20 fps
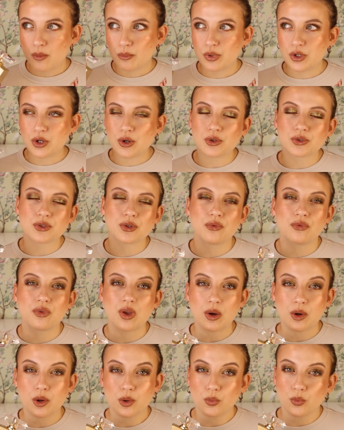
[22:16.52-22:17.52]
but also
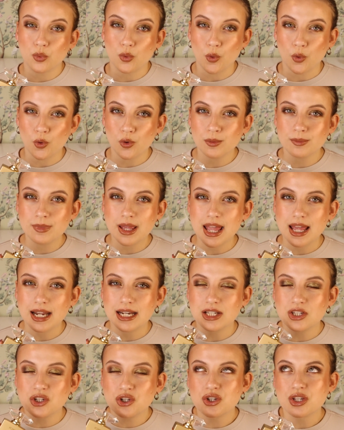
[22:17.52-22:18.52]
very warm,
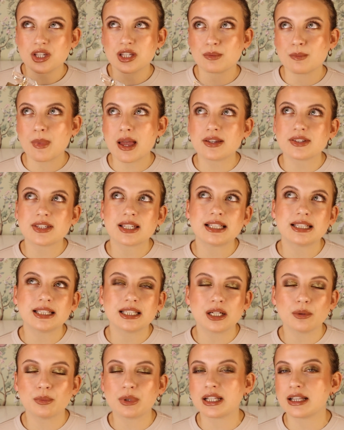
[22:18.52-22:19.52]
and it just smells a
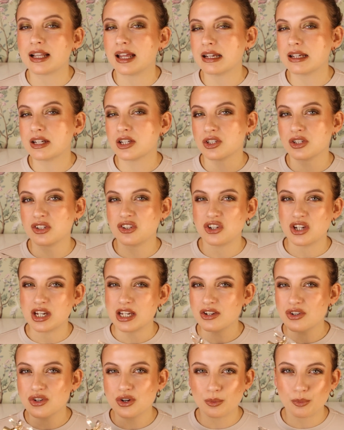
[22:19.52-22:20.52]
little bit like
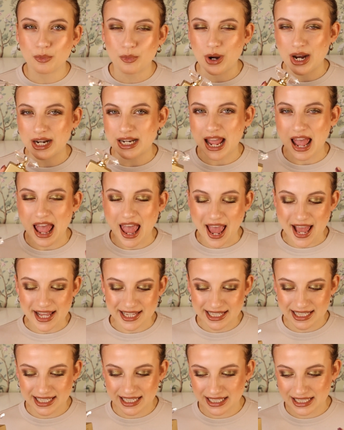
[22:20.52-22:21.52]

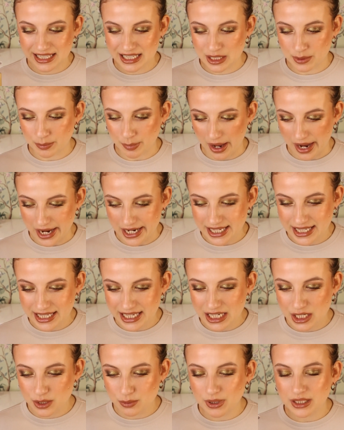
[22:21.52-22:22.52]
gingerbread-esque
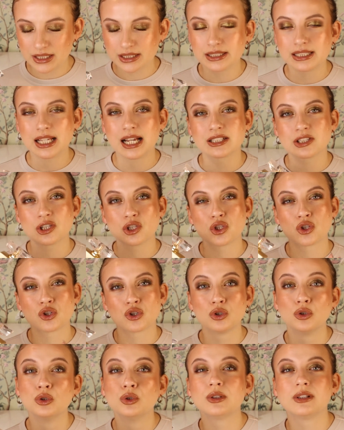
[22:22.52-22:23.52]
spices, but not
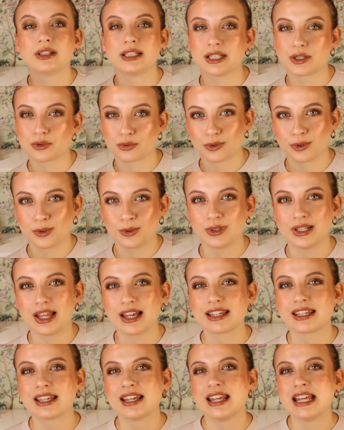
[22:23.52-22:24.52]
too literal.
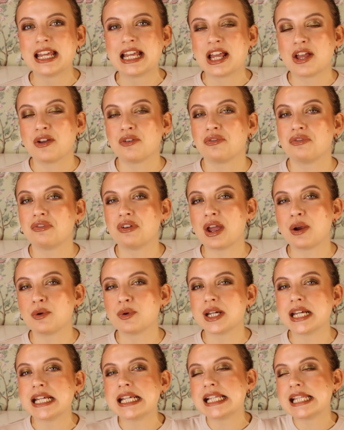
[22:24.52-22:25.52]
Like
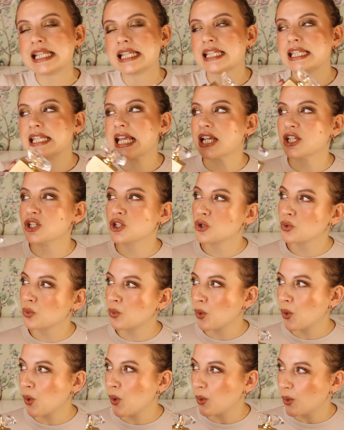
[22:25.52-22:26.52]
very
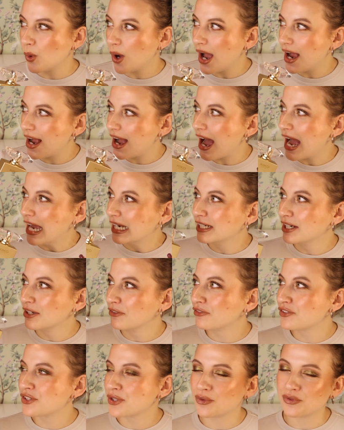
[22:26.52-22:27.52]
sensual, kind
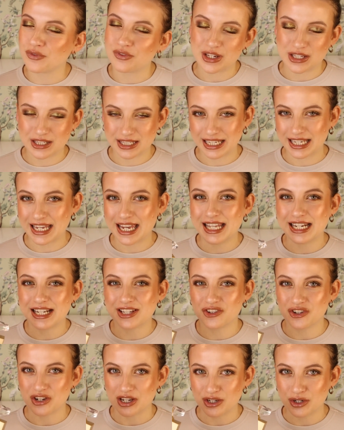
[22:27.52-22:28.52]
of
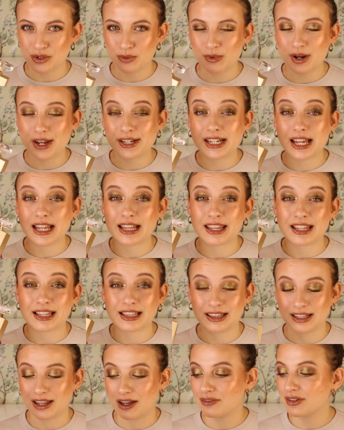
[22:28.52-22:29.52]
sophisticated gingerbread, and I
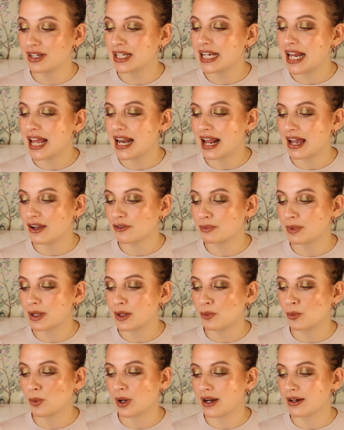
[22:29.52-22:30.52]
love it, and I've
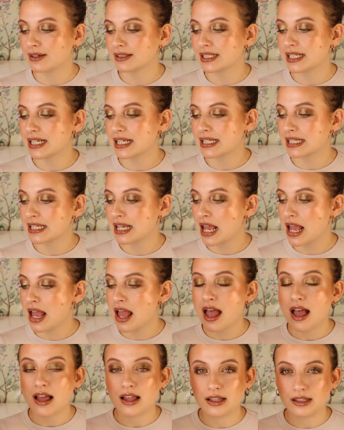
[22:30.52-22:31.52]
been wearing this
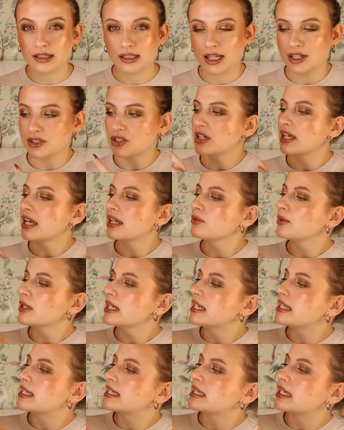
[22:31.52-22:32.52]
a lot. You can't
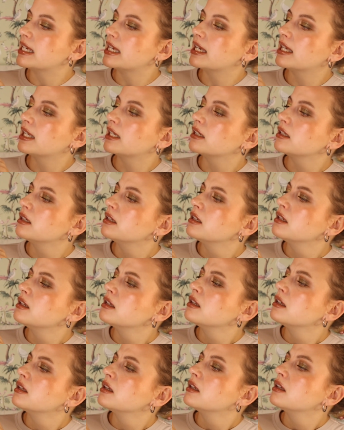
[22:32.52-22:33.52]
really see it,
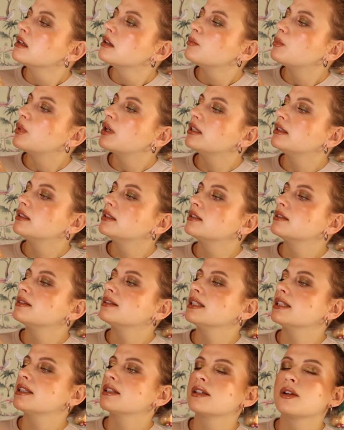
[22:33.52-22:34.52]
but
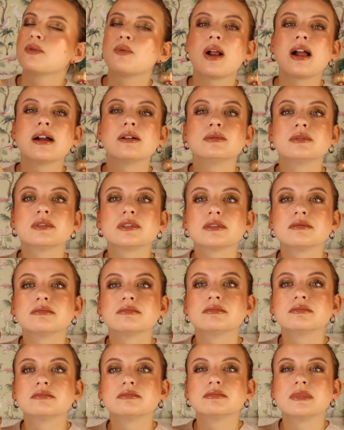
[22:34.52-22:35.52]
it's around
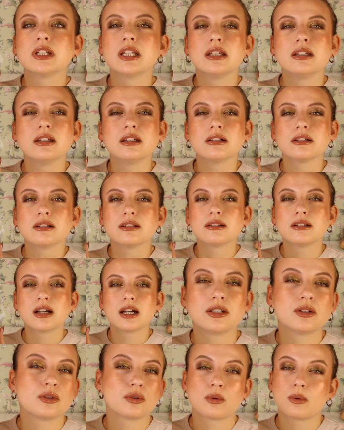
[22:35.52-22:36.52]
here.
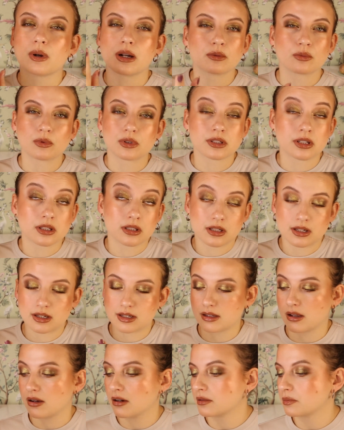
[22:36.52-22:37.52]
I don't know where it was at the
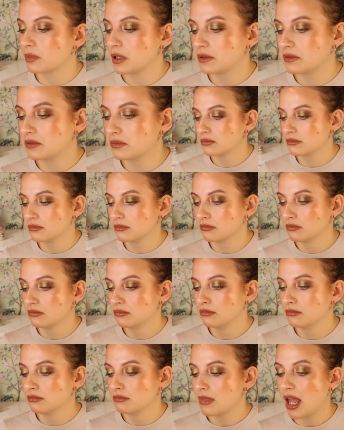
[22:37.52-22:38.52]
start, but
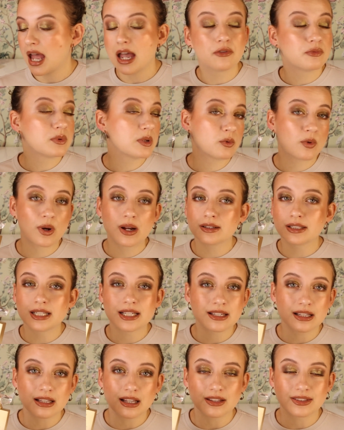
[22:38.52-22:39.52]
I've been wearing
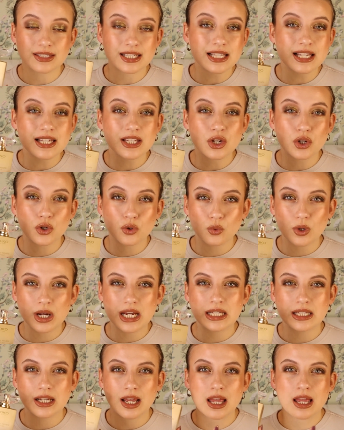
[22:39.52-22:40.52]
this a lot. This is a
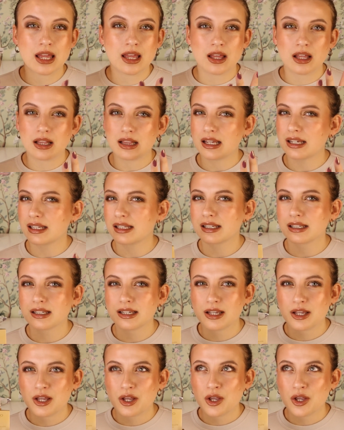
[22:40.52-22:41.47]
great, like,